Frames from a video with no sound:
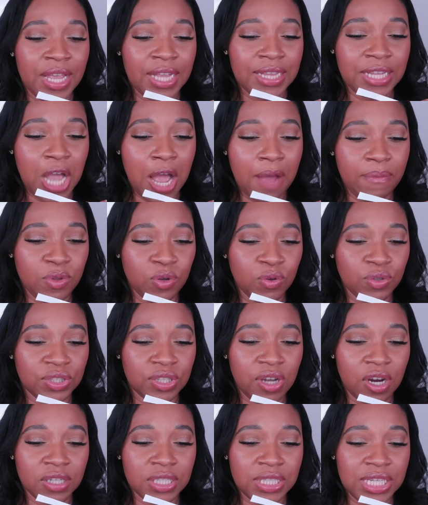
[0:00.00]
Top notes
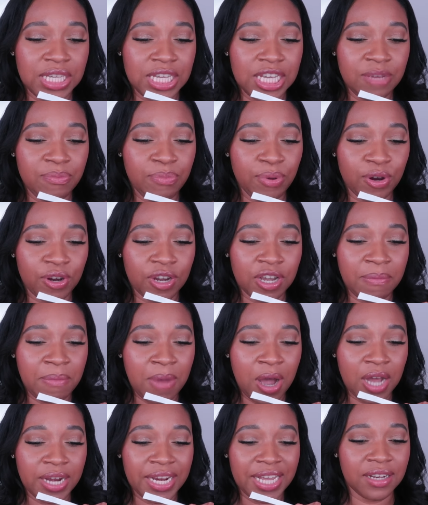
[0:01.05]
are tea,
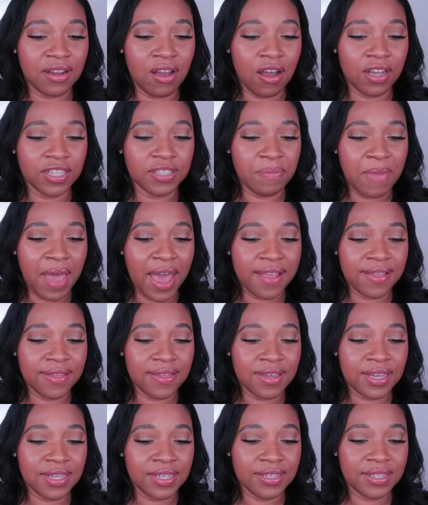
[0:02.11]
bergamot, and
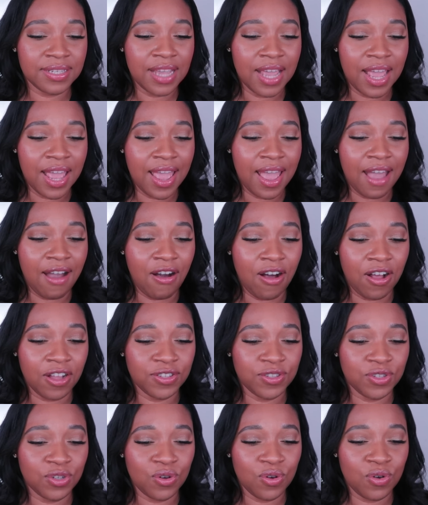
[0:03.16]
osmanthus.
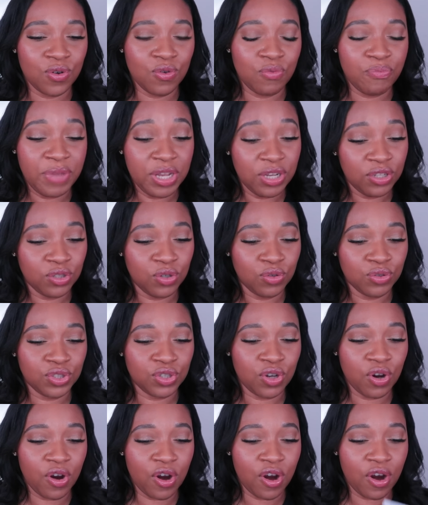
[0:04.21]
Also middle notes
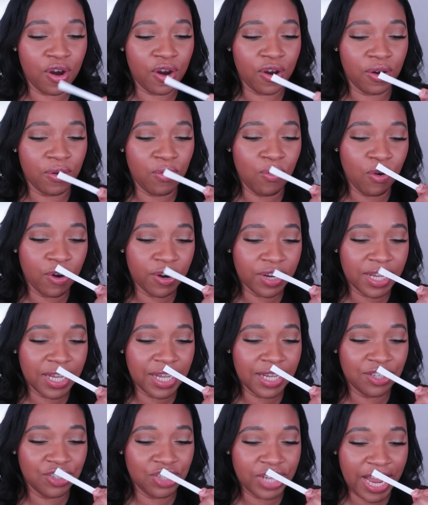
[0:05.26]
are
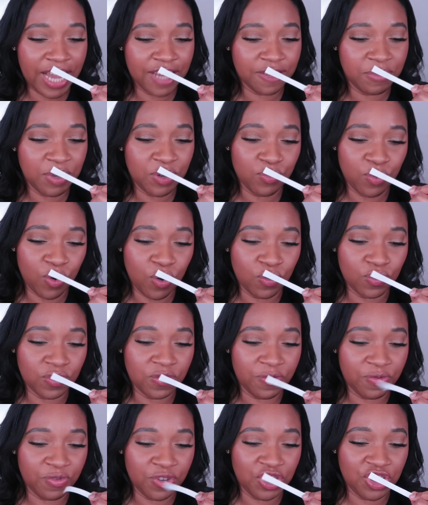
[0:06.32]
orchid, jasmine,
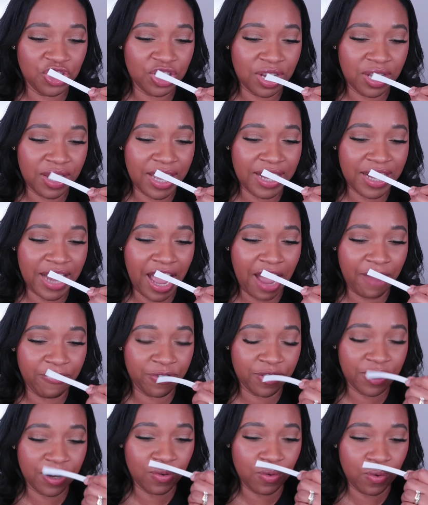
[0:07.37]
rose, freesia, and
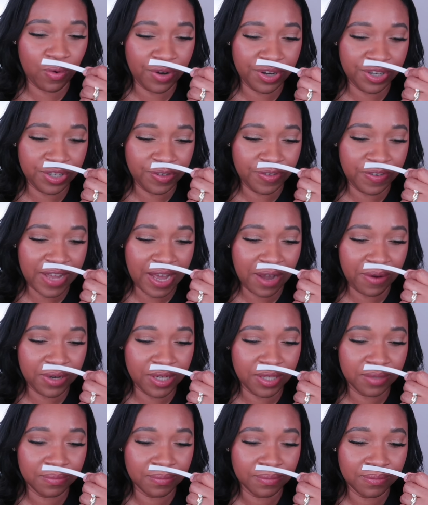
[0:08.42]
African orange
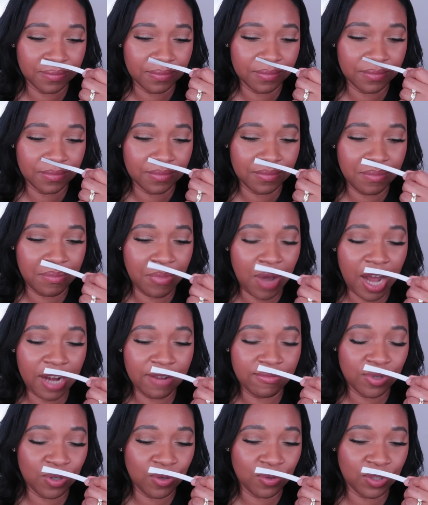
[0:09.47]
flower.
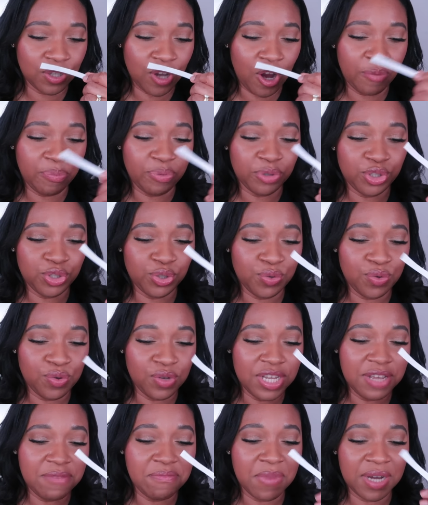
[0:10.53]
Bottom notes are
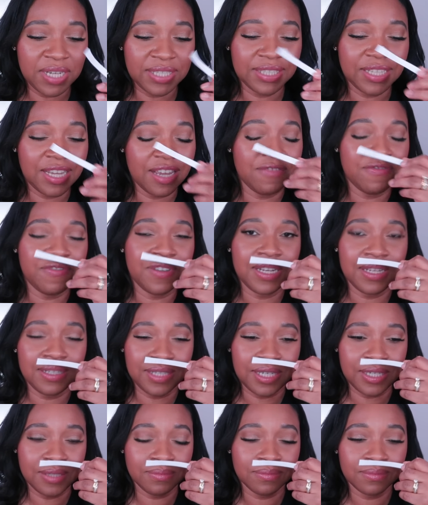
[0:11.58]
patchouli, musk, and
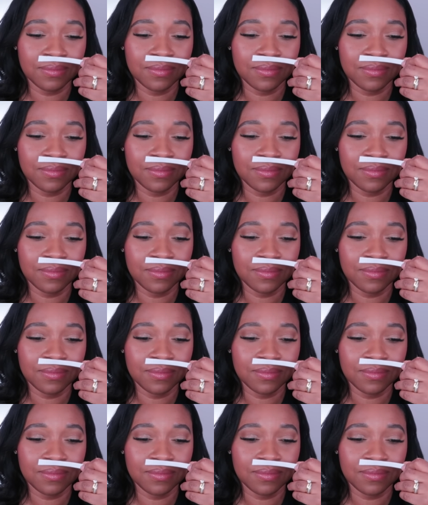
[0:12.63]
vanilla.